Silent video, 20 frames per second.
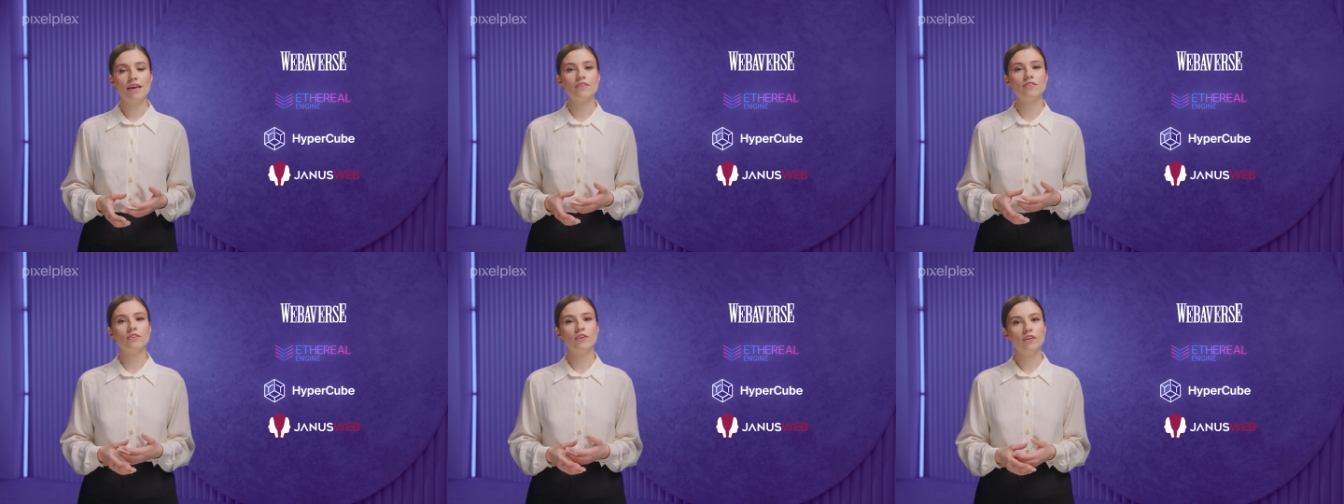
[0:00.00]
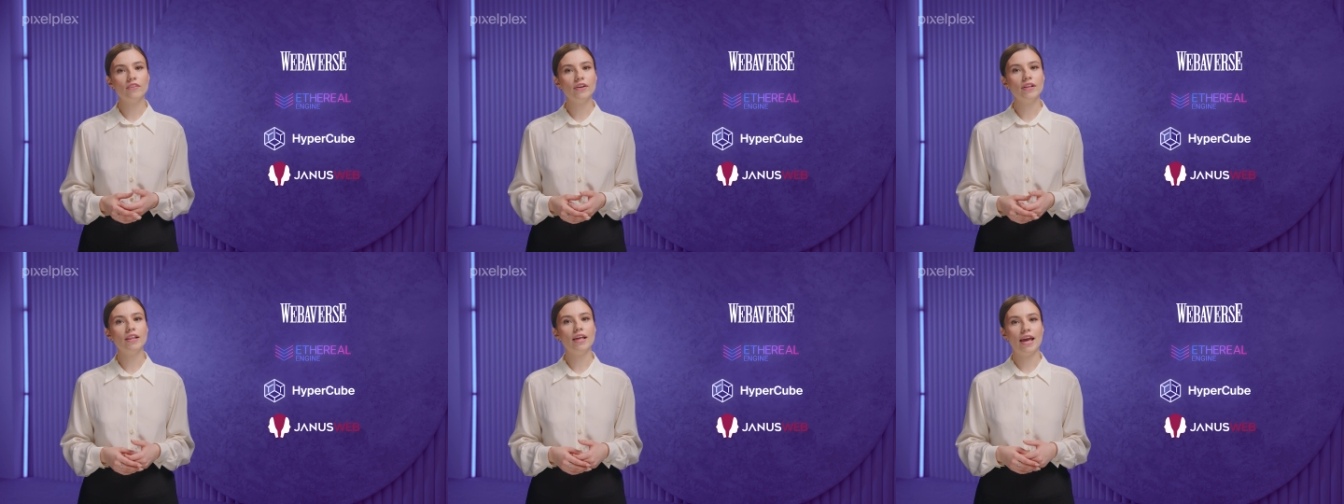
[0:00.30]

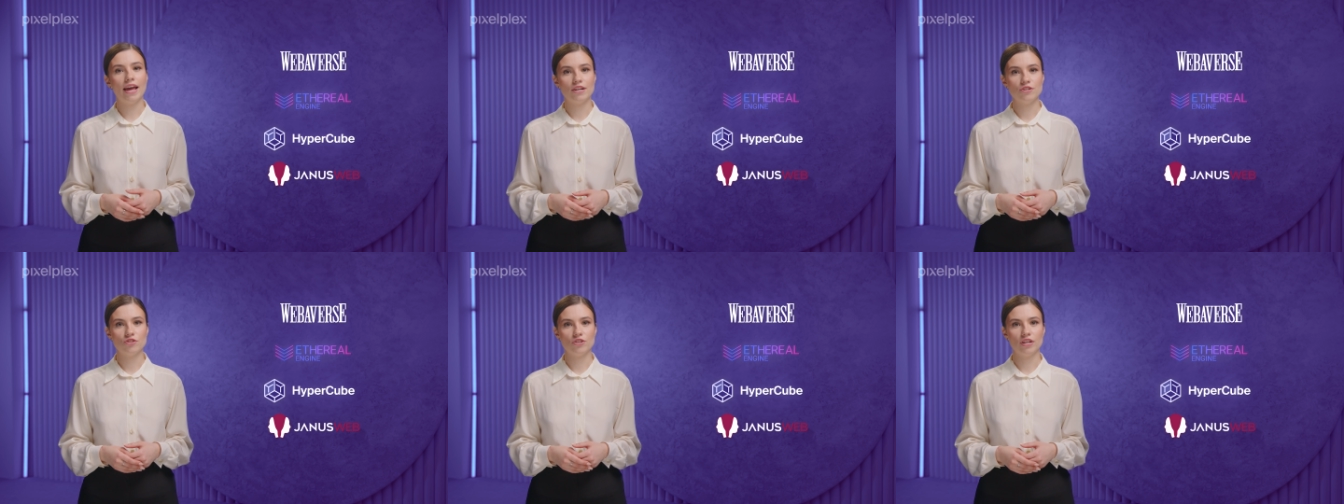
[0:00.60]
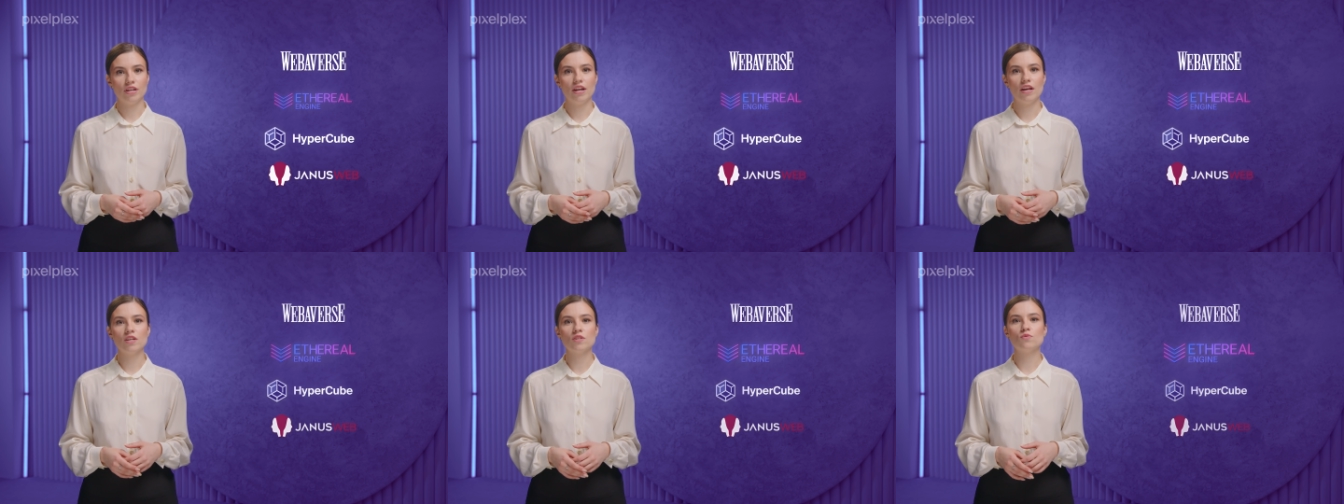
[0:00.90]
Ethereal
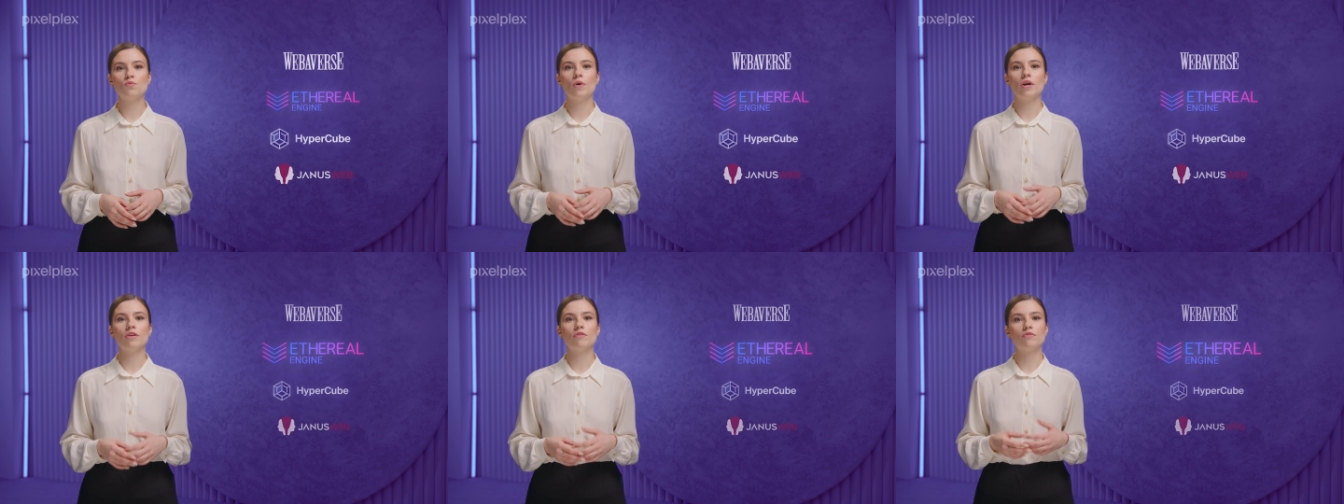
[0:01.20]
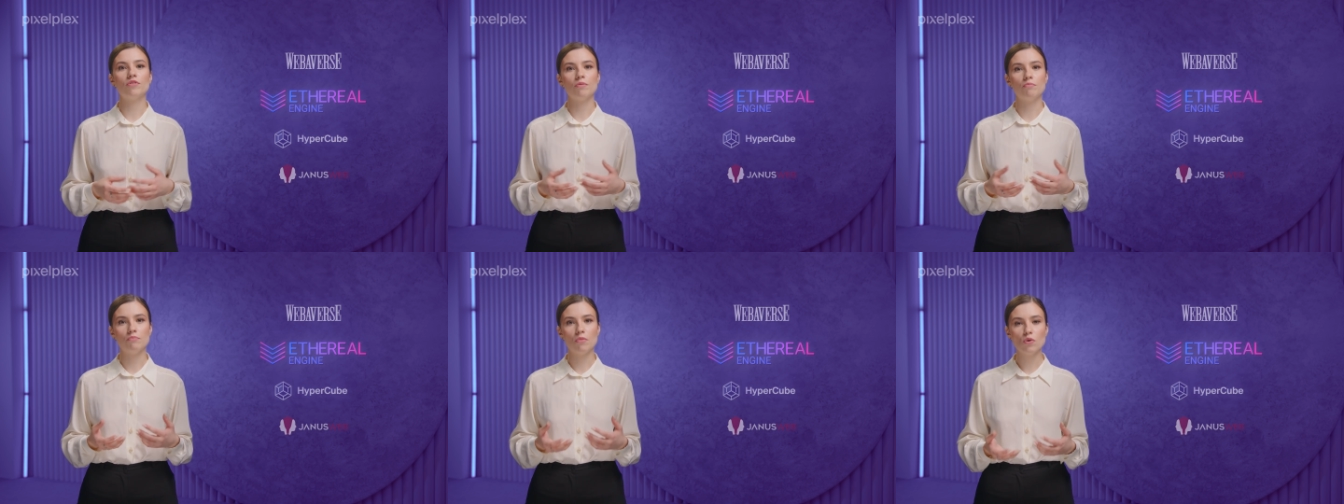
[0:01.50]
Engine is one
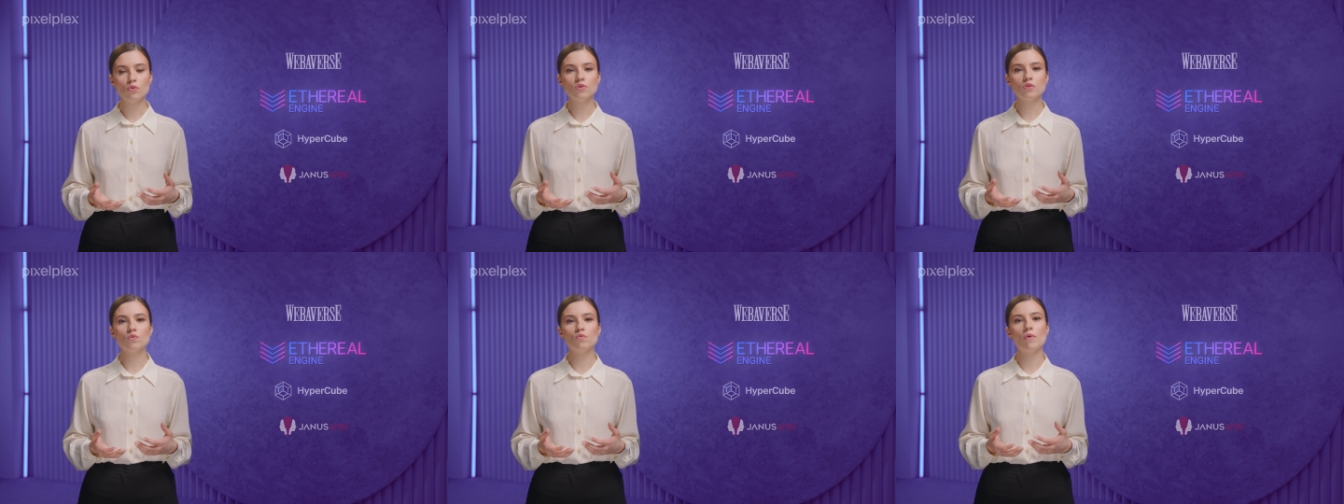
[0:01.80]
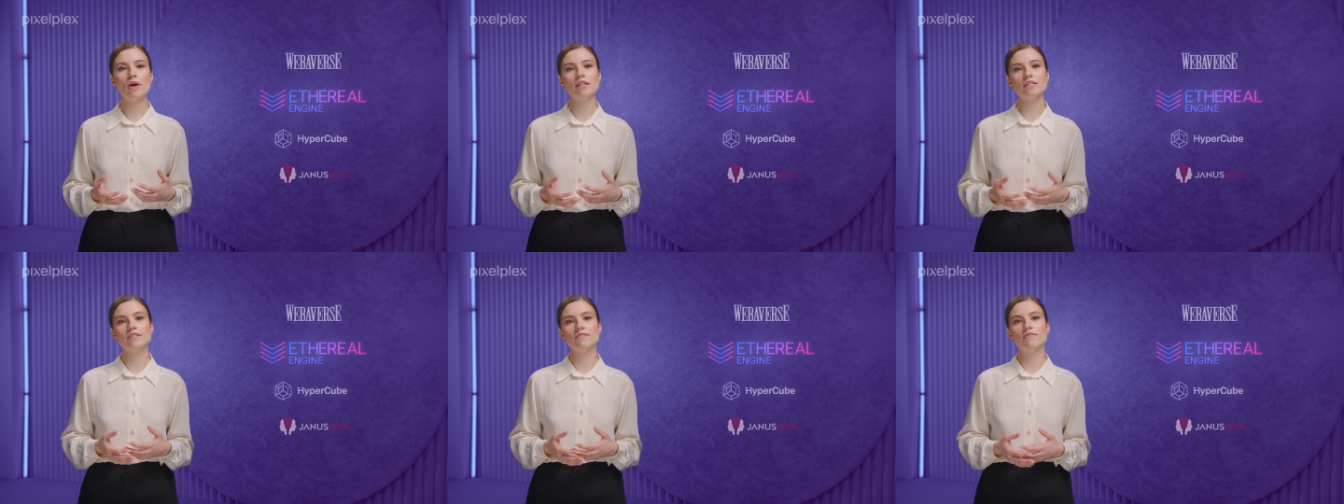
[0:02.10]
of the most
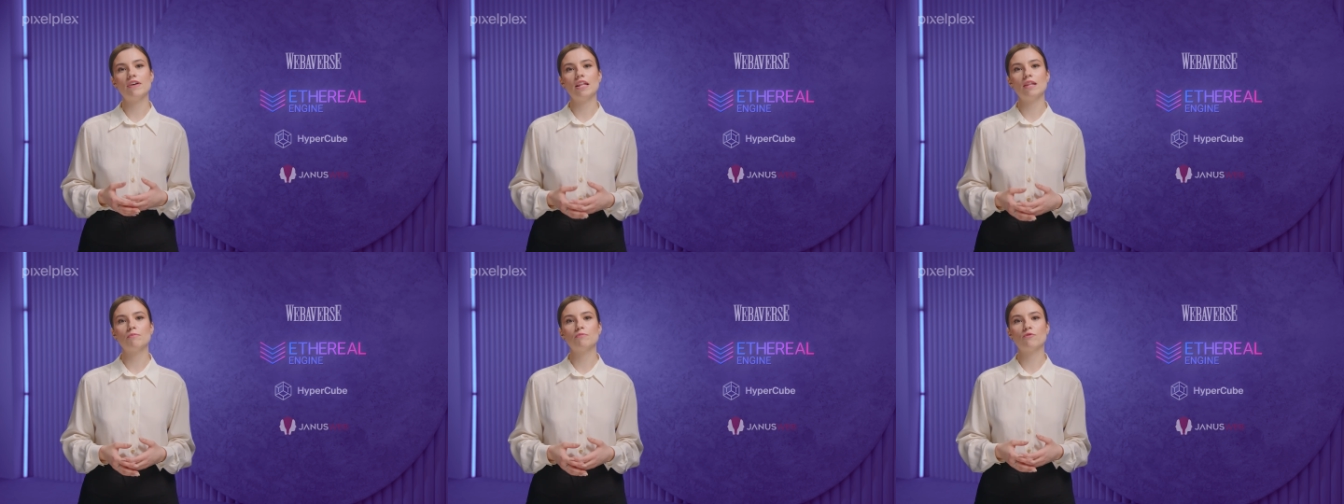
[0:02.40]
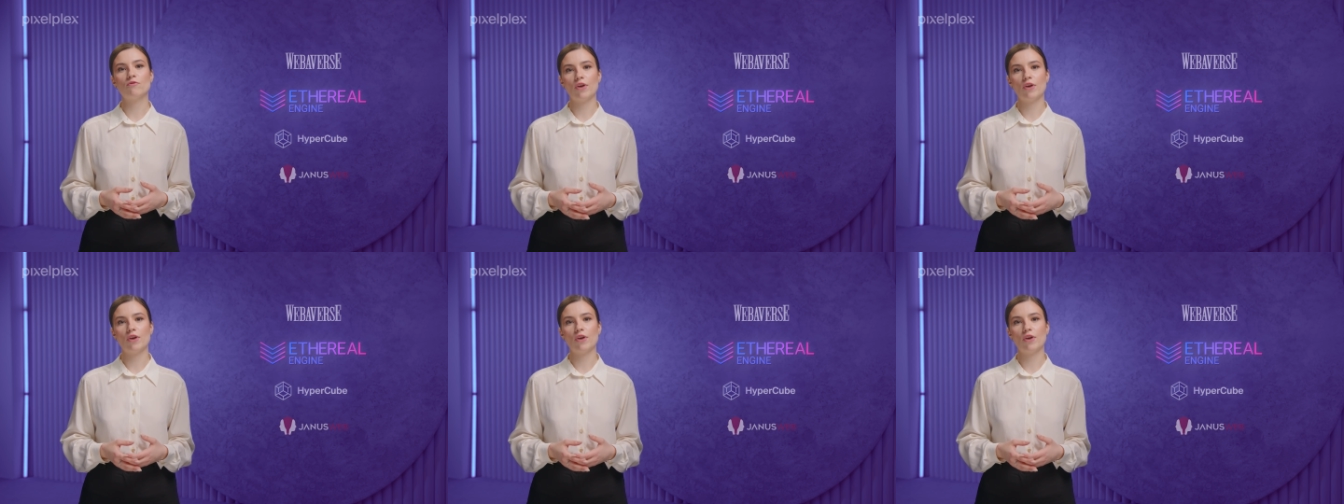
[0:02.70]
well-developed